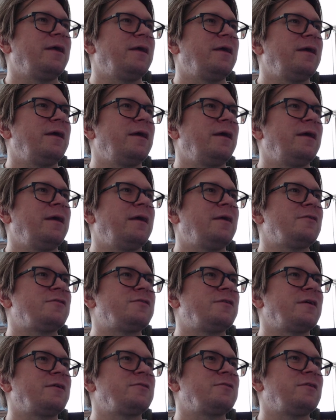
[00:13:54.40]
And
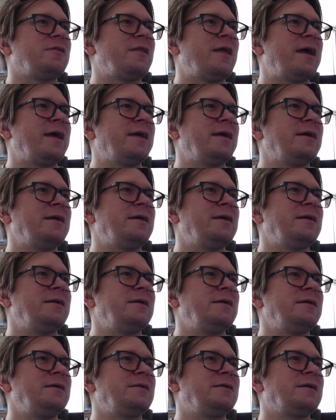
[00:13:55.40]

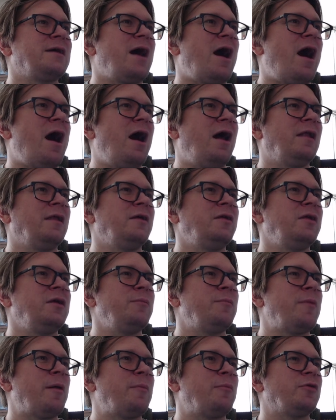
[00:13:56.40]
6-legged colony
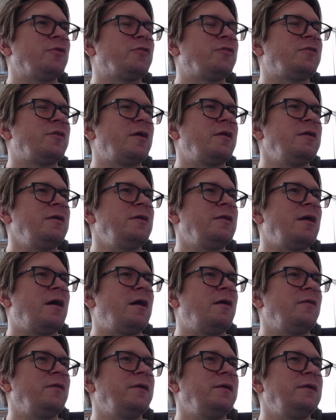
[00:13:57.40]
members studied
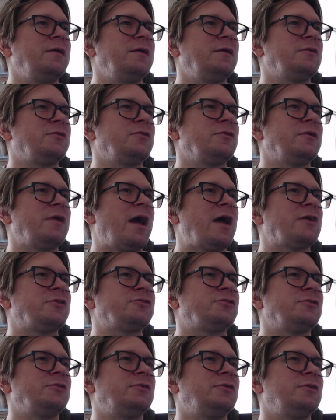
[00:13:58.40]
on the
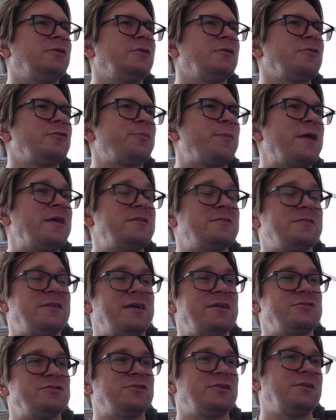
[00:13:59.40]
International Space
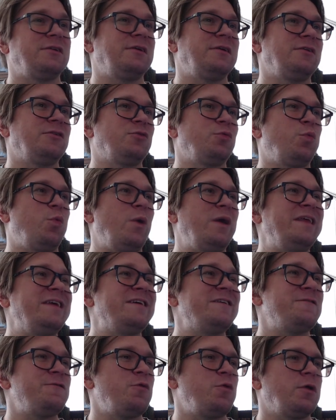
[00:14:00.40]
Station in
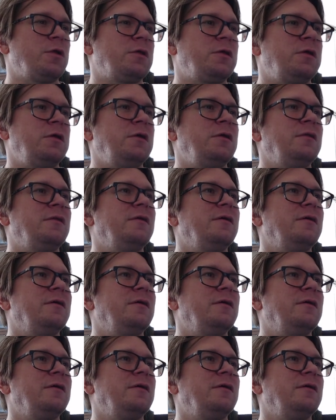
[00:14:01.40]
2014.